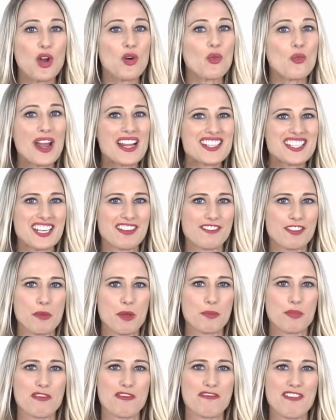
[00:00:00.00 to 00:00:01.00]
renting from
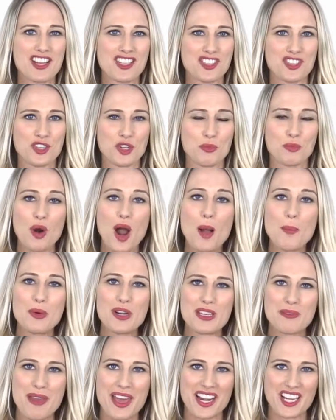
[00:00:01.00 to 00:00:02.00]
a professional
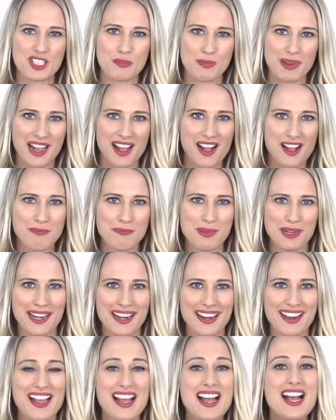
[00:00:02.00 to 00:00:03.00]
property management
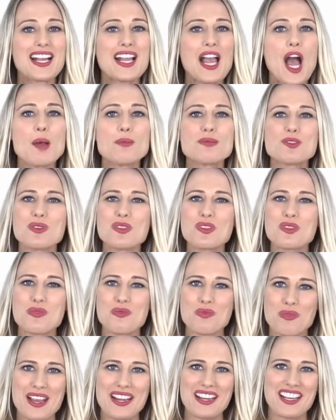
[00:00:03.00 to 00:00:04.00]
company comes with
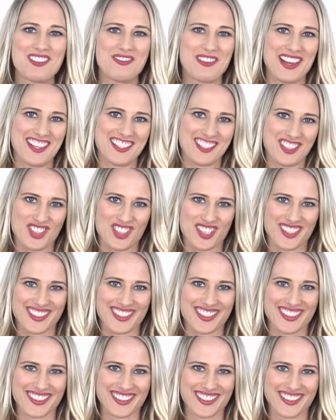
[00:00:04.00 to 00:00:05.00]
great
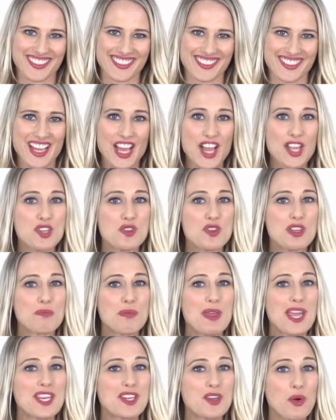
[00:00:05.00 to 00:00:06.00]
advantages. You can
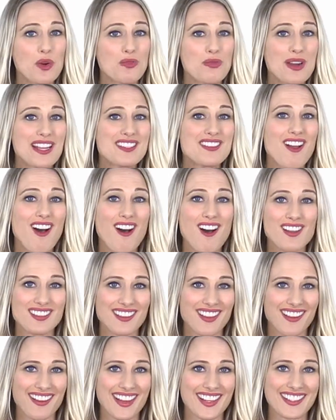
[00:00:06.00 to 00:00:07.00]
pay your rent
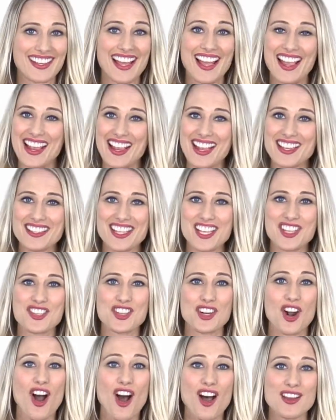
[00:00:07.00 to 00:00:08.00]
online and get
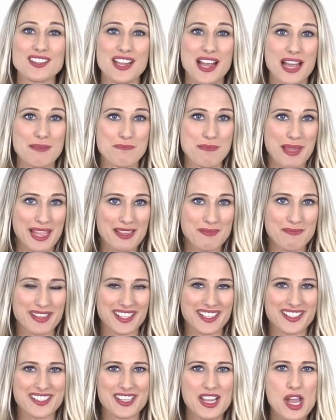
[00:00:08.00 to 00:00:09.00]
your on time
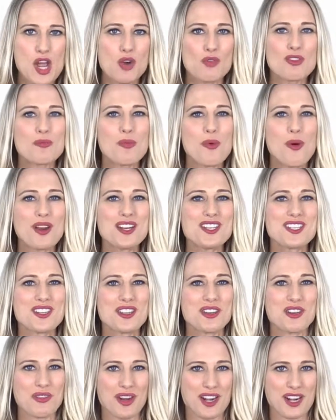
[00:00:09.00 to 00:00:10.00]
payments reported to
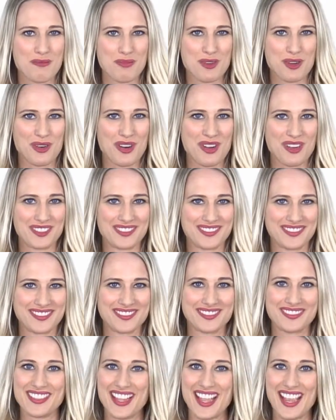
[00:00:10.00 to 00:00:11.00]
the credit bureau.
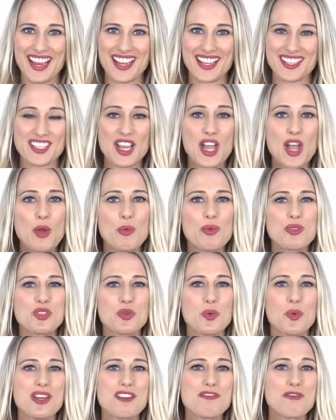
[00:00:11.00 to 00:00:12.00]
And with
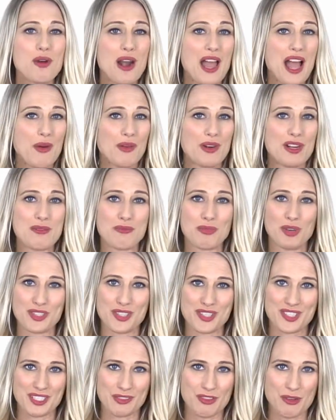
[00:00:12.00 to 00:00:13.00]
24 hour
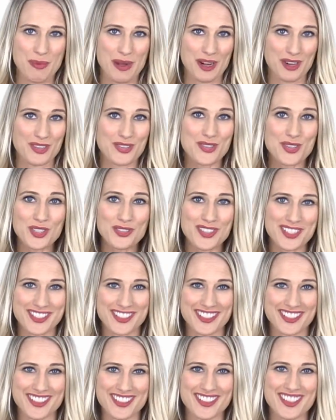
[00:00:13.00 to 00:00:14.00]
emergency repair
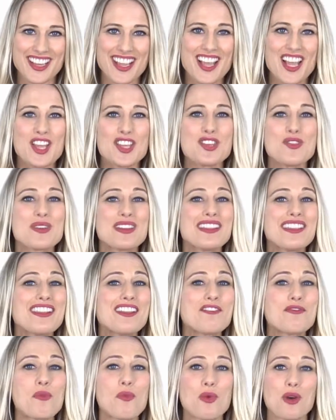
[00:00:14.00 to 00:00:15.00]
services, you can
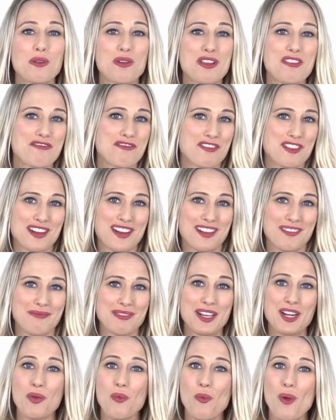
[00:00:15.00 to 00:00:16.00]
live worry free
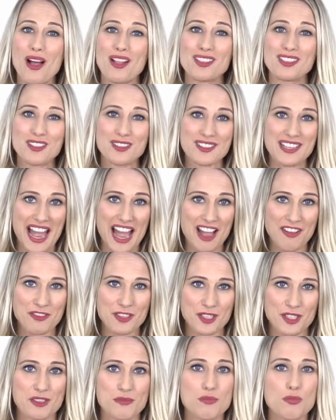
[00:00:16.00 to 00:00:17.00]
in a well looked
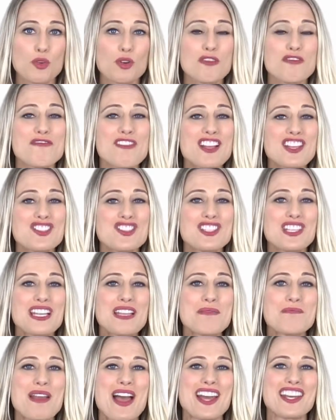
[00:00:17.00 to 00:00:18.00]
after,
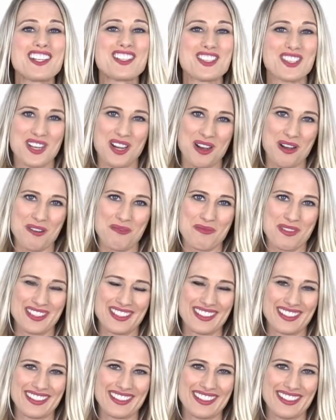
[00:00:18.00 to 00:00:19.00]
professionally managed home.
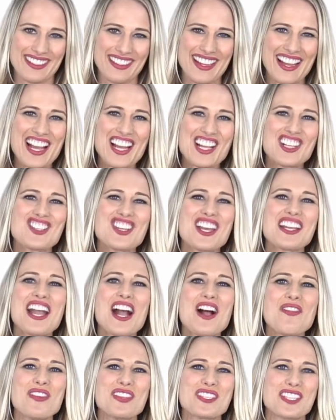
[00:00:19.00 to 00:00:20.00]
Check
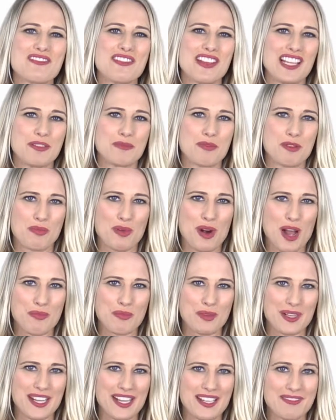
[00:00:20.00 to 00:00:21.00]
out this available
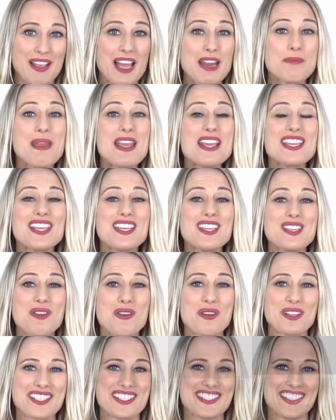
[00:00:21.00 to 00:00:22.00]
property and make it
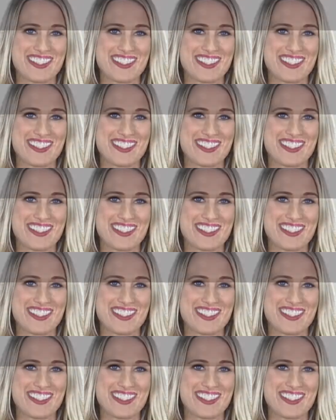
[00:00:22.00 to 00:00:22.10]
yours